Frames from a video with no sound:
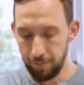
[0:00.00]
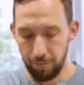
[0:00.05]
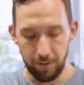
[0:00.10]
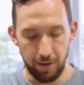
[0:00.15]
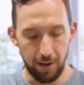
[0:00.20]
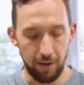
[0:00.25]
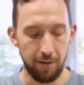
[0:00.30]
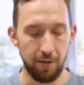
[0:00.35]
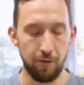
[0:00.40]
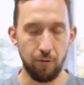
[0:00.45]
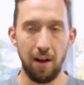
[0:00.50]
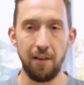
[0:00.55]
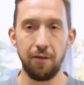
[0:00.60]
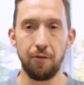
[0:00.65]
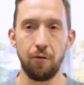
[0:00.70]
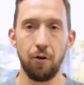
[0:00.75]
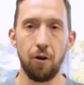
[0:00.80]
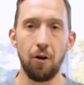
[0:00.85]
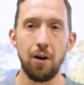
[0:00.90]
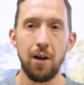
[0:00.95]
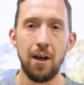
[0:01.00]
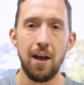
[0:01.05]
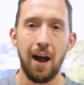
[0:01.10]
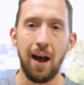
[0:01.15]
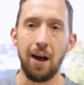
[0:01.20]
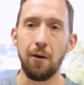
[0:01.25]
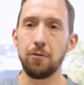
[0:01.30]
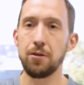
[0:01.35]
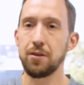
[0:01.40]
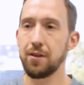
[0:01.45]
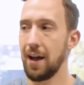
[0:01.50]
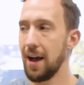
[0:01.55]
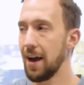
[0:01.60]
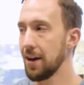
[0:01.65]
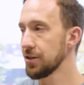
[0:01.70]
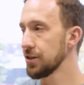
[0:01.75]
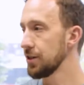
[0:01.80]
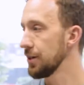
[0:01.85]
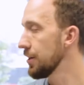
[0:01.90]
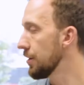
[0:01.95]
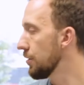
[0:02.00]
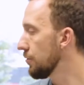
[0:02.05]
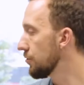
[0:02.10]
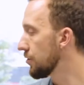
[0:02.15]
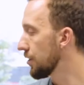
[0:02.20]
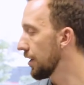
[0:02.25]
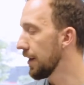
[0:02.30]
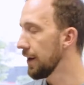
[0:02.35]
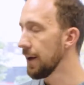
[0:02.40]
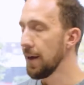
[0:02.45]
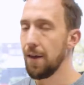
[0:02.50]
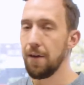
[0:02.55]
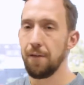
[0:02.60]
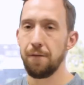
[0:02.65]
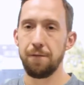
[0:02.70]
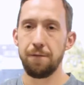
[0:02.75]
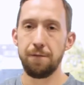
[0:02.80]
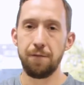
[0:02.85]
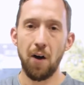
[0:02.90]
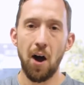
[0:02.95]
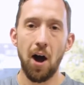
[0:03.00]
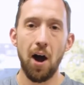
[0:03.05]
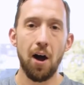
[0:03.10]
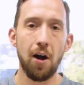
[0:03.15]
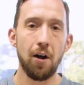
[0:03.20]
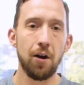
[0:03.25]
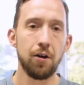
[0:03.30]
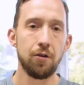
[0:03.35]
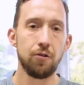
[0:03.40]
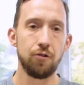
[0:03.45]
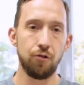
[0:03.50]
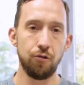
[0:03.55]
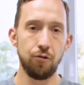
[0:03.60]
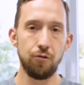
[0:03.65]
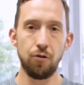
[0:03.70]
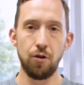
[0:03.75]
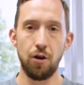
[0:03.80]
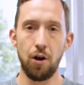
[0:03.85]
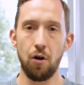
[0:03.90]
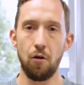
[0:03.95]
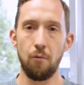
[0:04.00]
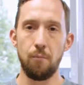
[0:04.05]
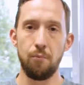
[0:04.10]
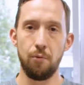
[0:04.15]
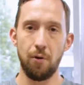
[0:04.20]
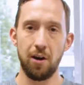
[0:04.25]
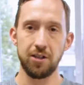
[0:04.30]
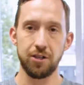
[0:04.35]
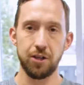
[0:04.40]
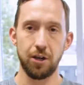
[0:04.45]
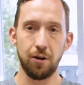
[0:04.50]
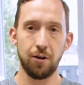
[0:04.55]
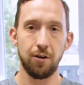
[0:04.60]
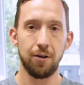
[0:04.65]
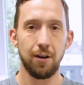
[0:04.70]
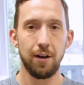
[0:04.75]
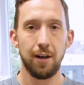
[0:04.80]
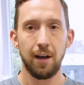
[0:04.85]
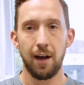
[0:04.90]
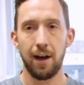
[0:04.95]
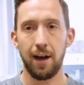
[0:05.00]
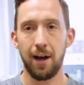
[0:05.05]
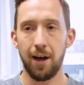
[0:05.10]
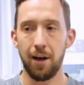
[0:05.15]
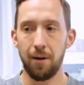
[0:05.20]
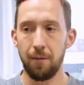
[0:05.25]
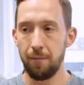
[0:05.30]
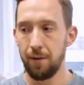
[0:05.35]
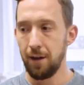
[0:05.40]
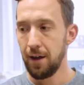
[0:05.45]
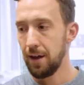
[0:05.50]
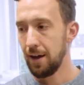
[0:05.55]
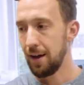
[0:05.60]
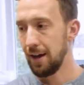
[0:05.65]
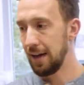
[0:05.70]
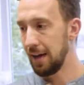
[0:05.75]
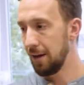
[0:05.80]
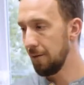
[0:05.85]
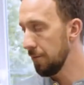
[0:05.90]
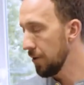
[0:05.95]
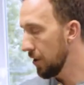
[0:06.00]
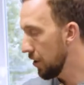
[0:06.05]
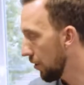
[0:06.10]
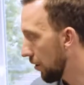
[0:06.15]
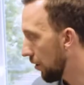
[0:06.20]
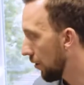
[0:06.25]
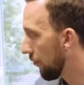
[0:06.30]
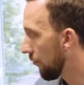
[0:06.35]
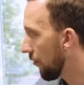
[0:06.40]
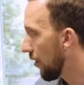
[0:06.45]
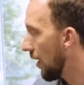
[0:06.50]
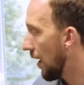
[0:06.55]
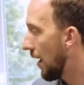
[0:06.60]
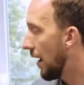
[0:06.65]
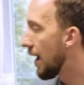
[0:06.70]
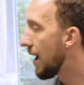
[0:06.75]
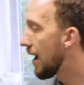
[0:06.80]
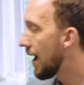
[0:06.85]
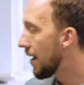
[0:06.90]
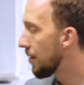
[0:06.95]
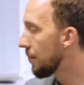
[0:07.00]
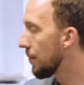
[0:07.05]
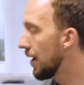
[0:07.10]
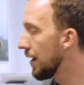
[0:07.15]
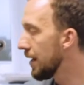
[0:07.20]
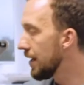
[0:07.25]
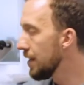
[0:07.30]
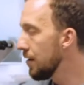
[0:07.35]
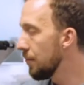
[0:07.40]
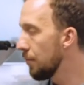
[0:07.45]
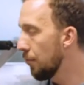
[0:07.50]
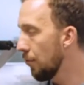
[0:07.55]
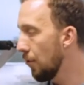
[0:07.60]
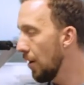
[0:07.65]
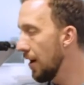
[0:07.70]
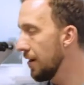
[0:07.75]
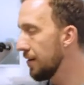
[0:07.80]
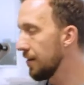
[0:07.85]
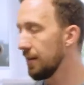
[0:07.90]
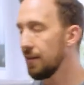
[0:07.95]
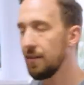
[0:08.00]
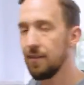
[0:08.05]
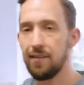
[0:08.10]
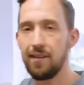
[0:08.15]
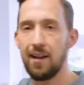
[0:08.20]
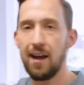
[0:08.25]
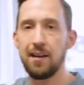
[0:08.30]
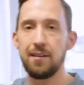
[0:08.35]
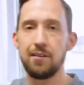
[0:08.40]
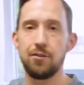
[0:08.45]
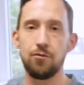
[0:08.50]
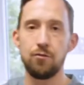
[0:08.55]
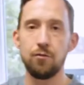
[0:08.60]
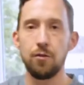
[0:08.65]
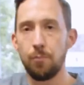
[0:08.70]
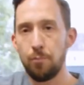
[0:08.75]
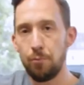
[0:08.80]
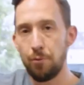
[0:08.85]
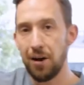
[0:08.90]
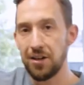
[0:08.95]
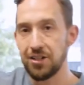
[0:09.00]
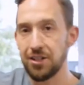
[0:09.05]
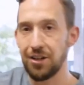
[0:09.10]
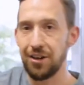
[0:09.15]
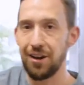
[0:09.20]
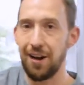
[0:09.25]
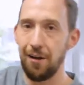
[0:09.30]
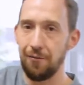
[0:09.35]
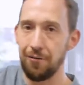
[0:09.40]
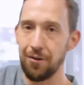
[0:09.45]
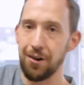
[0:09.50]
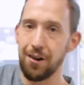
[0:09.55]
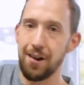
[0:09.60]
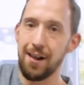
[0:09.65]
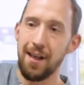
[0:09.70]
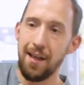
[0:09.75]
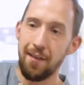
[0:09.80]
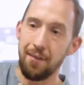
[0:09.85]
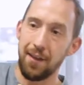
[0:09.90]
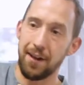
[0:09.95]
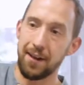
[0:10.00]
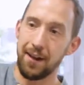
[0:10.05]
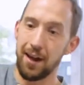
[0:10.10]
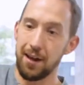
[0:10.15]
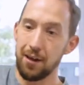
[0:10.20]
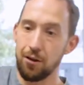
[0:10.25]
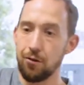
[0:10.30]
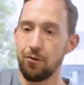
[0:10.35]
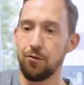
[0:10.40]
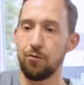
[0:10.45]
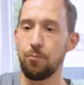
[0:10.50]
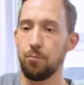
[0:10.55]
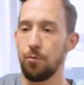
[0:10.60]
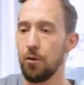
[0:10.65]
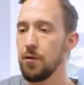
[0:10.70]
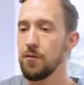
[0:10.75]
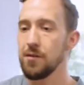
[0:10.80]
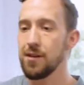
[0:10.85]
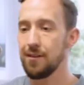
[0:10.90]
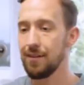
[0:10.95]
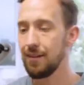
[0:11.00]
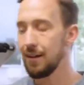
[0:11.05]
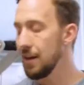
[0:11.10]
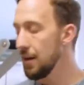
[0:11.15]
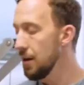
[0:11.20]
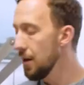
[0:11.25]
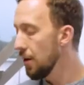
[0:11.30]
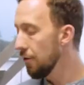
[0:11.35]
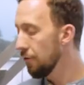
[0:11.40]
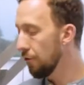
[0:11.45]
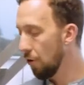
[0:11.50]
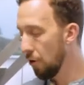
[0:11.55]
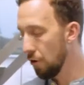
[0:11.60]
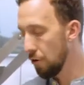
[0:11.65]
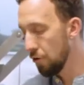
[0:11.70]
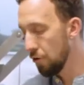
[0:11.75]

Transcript: this transfer, I was actually using far too low pressure because I had my heat press set to a pressure level that I used previously for a